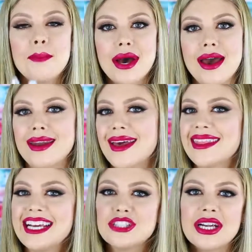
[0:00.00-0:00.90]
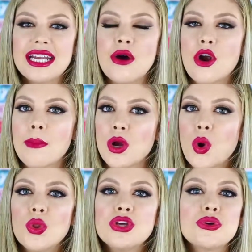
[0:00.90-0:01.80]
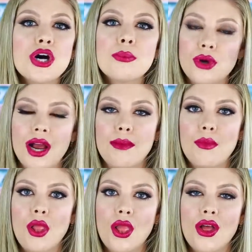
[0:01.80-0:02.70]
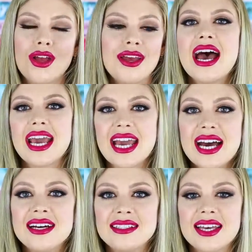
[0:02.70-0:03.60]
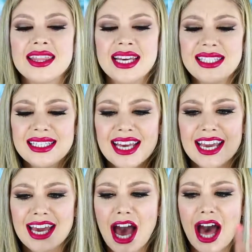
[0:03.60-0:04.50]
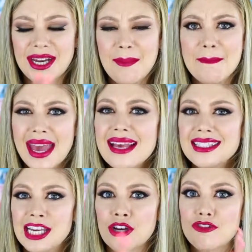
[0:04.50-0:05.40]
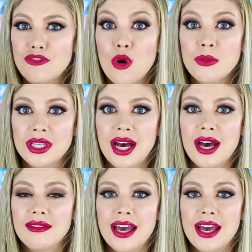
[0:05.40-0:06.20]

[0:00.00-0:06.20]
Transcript: But these right now are my holy grail and this is like an amazing formula.